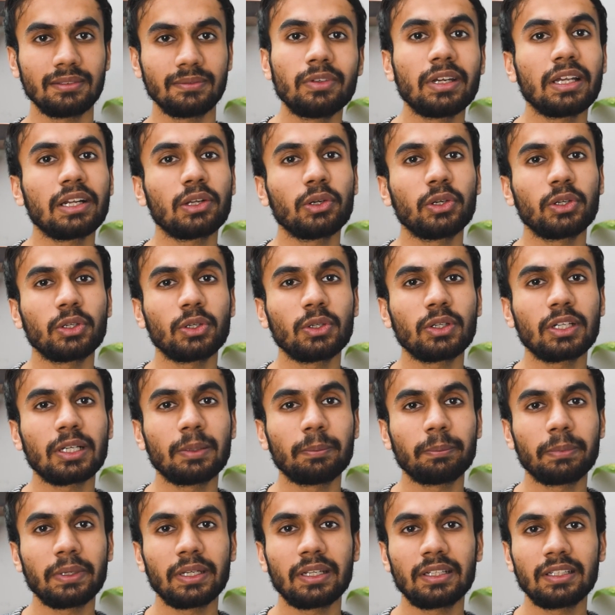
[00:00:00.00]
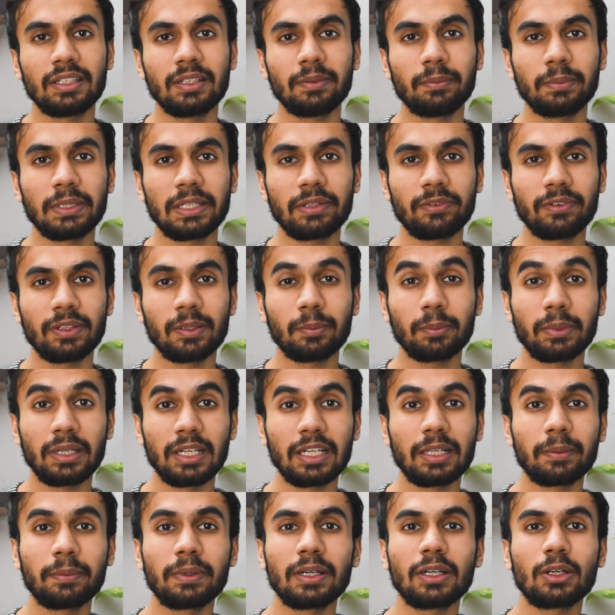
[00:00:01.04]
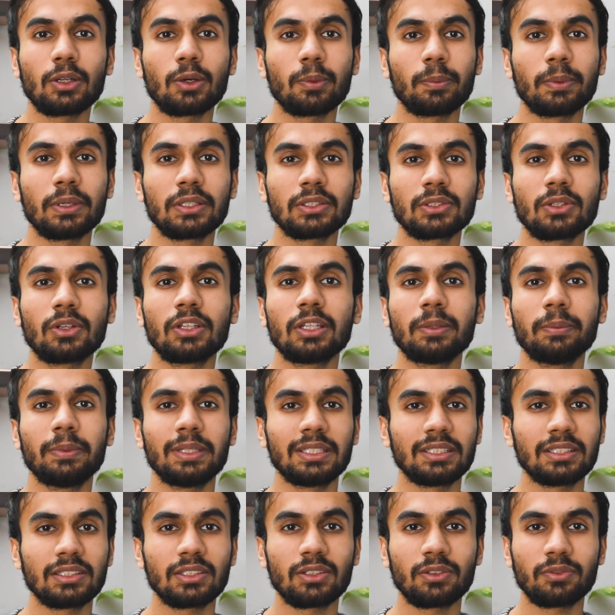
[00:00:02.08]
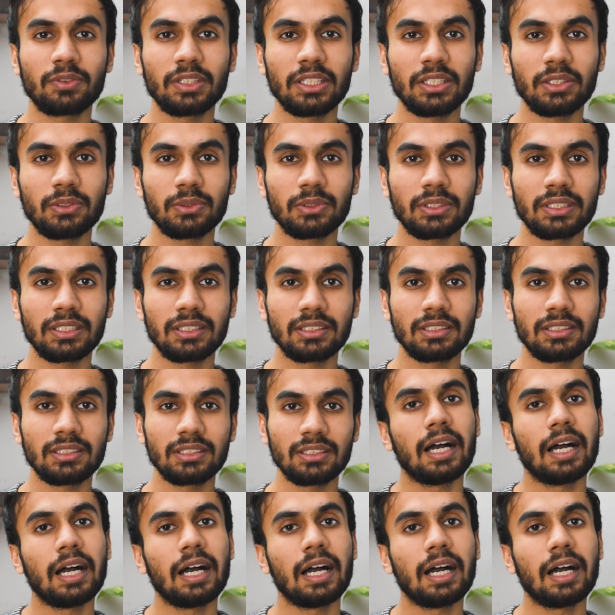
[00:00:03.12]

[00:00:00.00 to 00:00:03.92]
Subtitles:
We are going to compare them between multiple topics on the basis of the usage.